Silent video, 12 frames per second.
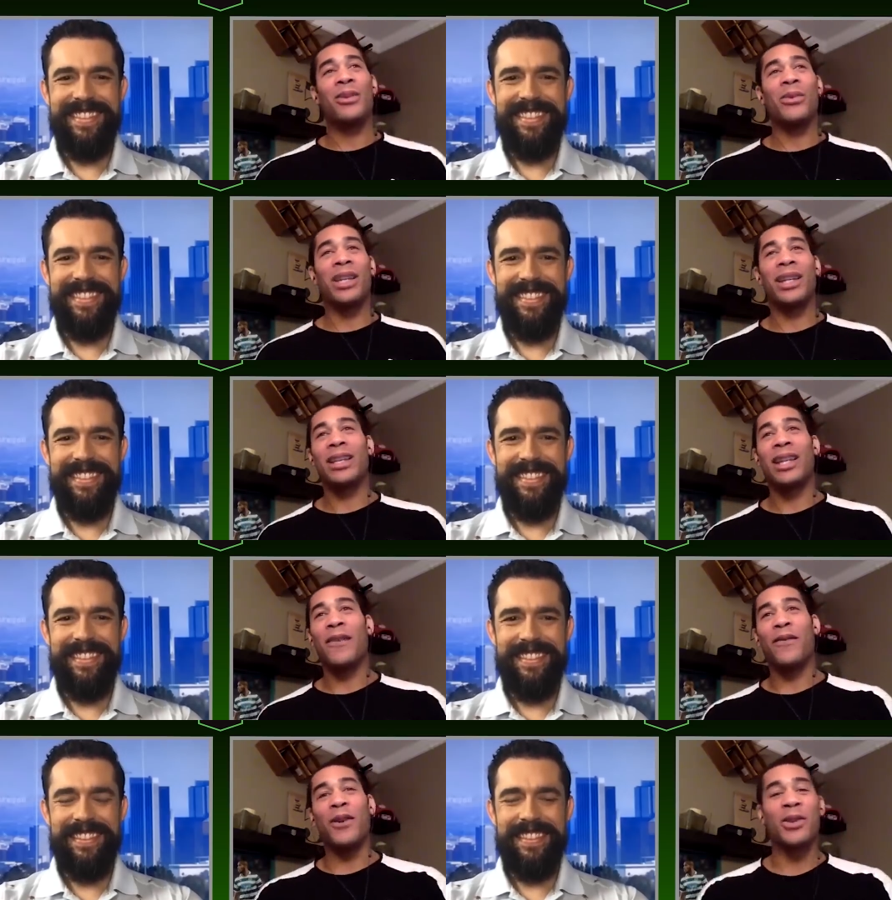Speaker 1: we get
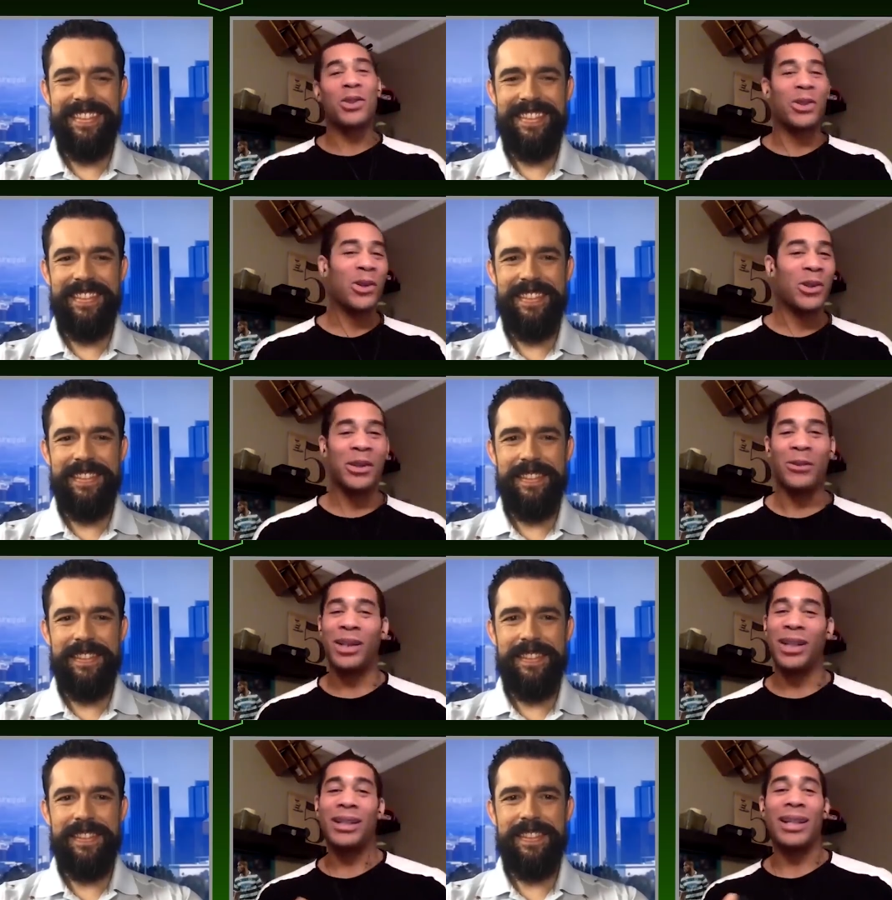that first goal and
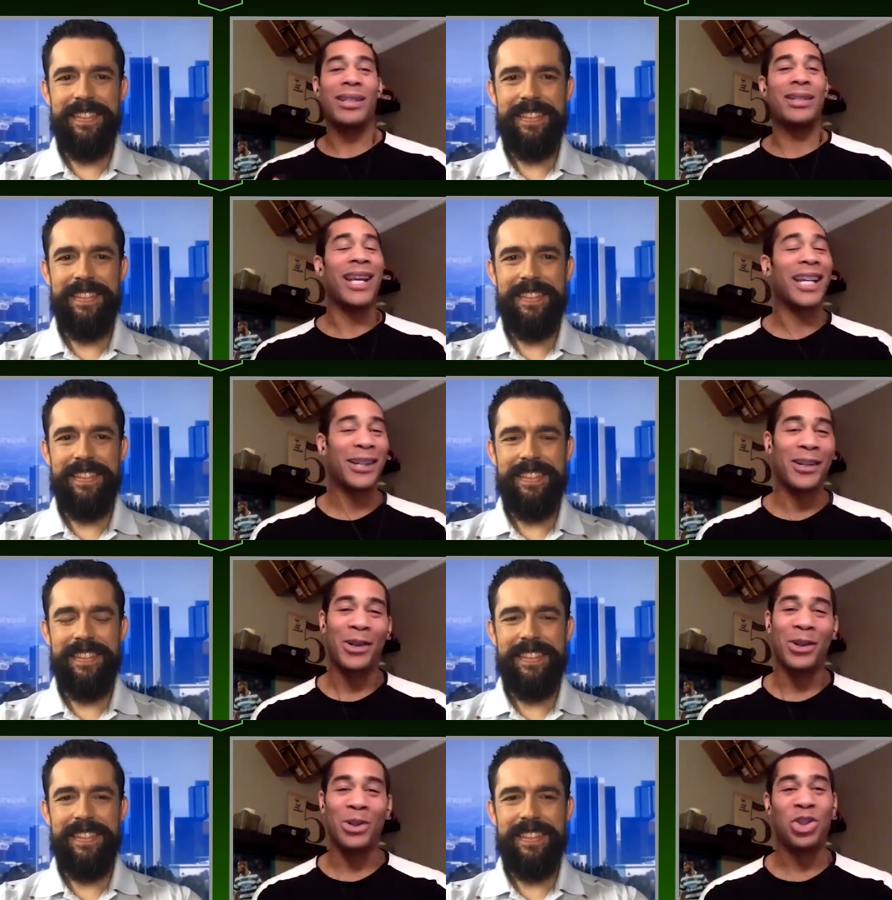we get that second
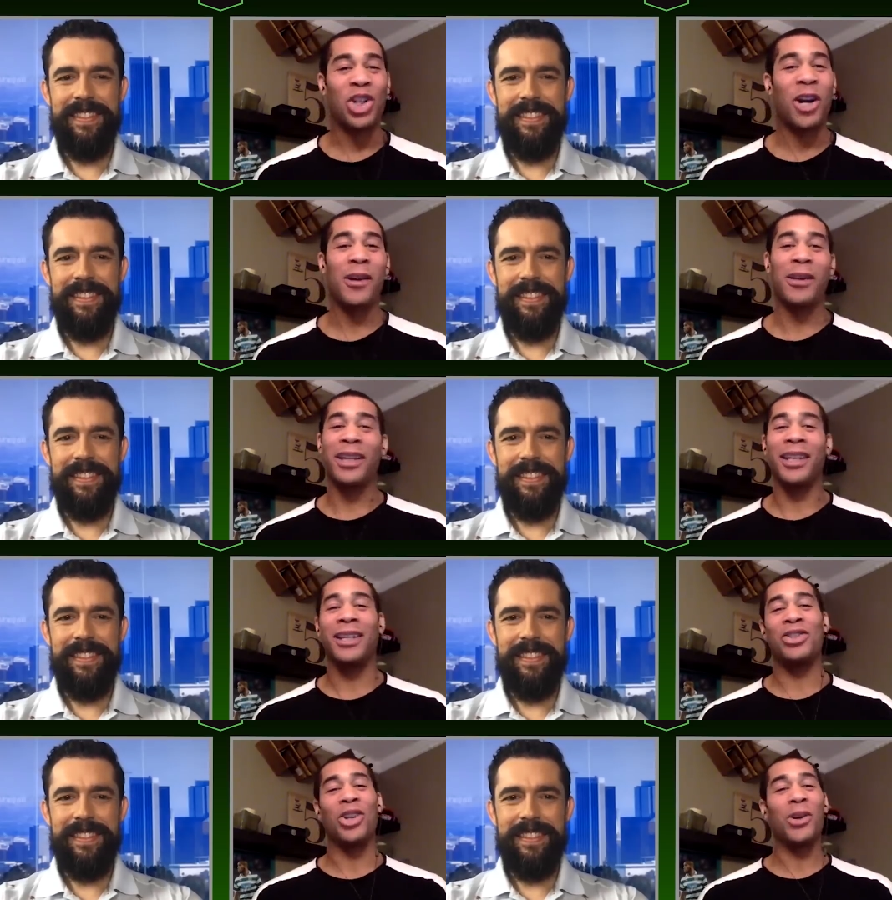goal. Charlie
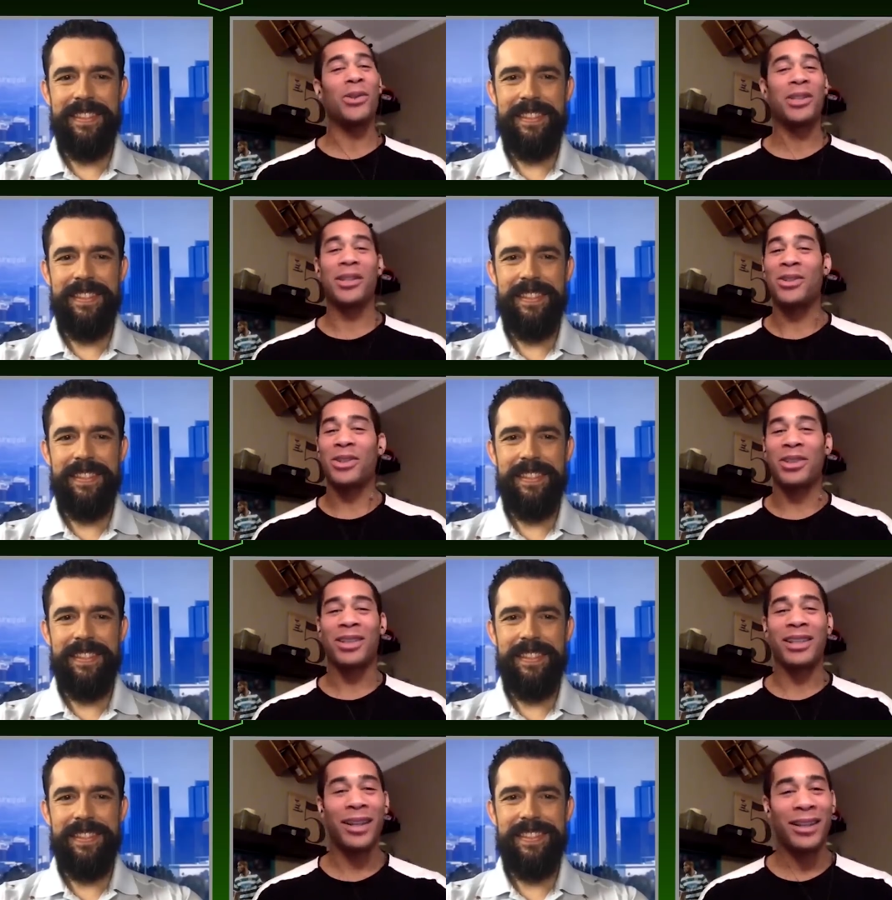and Josie are
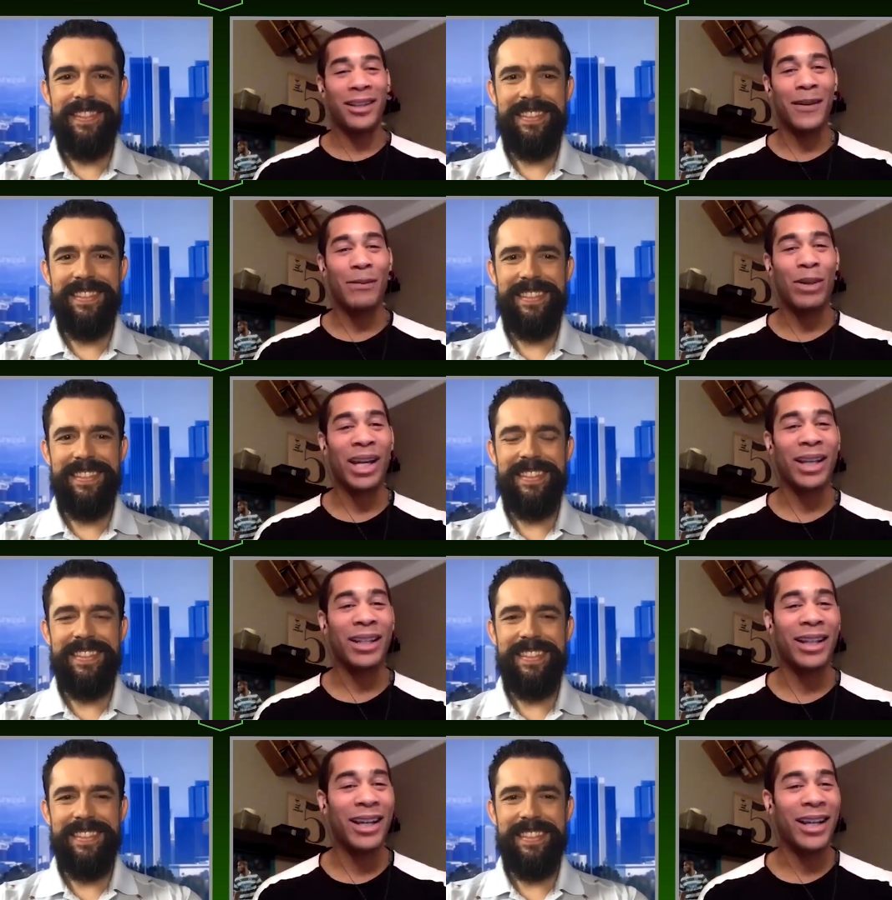just killing their back
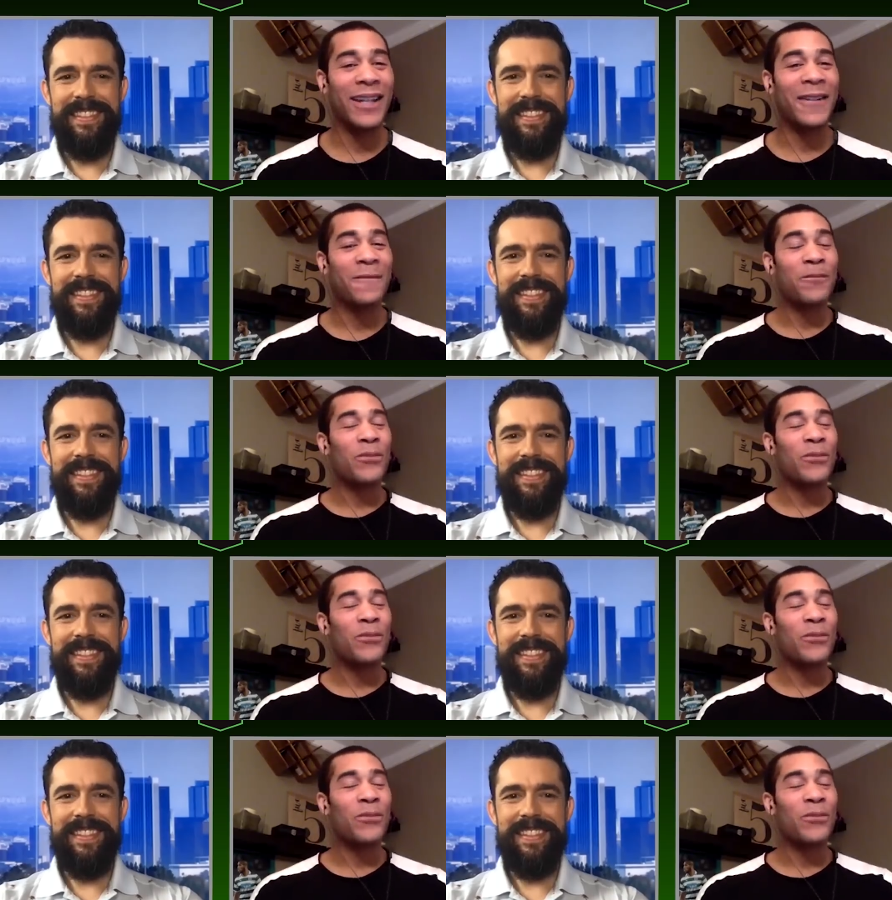line.